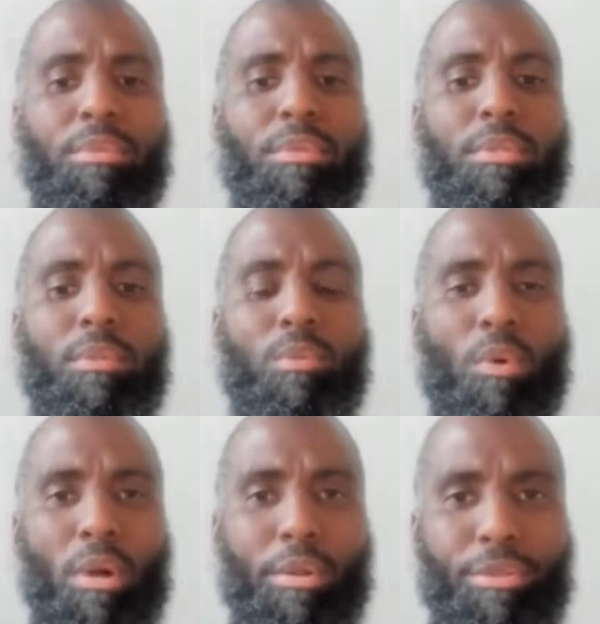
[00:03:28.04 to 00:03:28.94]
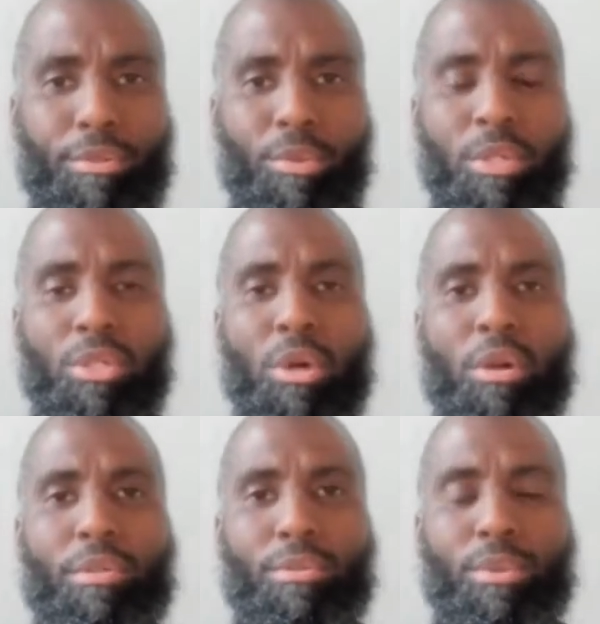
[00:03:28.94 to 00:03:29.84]
walk through and
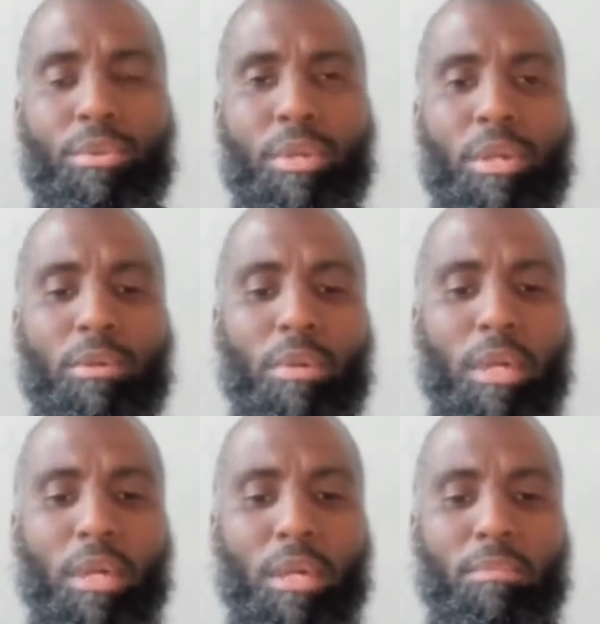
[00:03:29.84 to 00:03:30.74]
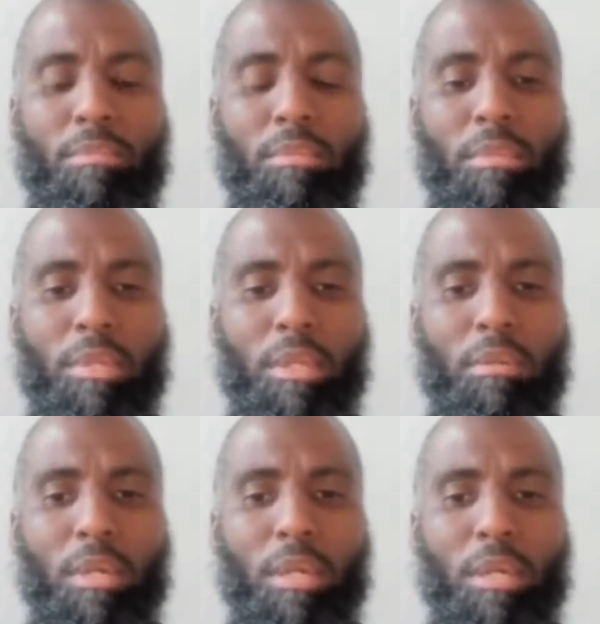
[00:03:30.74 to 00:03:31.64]
talk through their
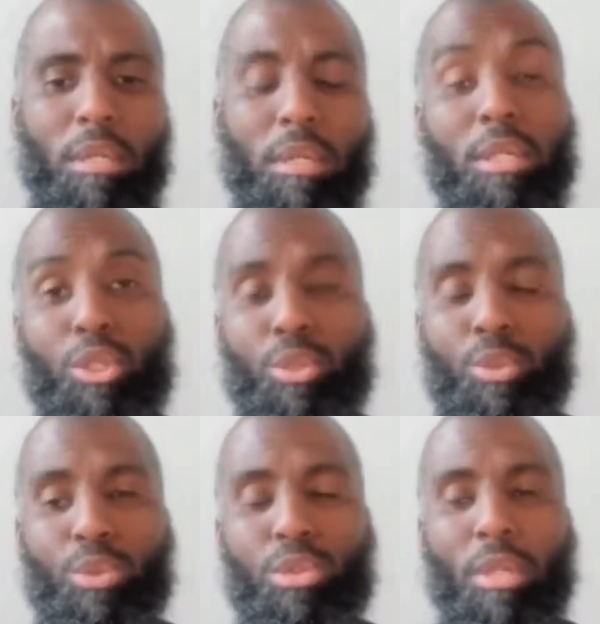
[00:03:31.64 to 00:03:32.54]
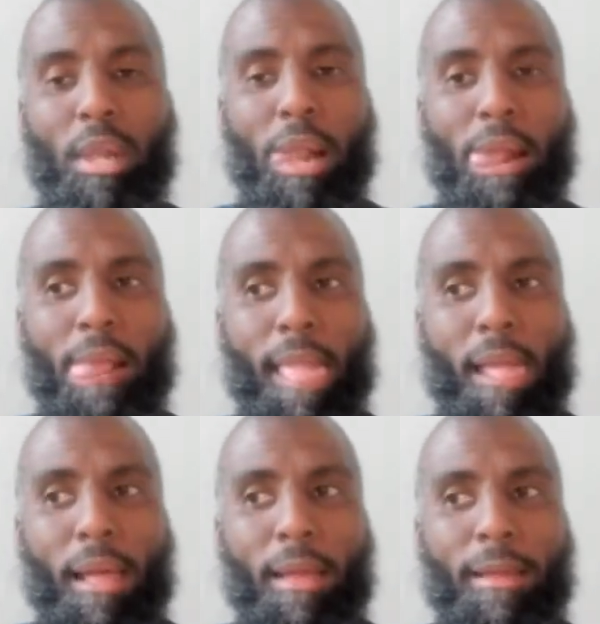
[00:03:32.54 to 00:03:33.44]
issues.
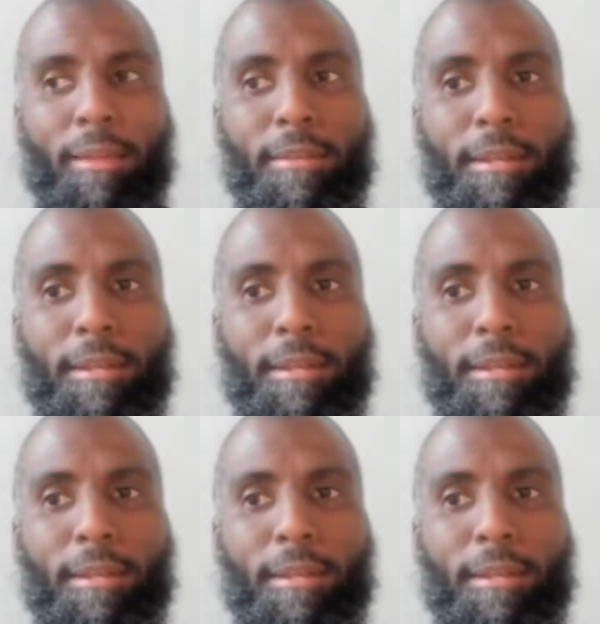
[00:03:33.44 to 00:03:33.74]
And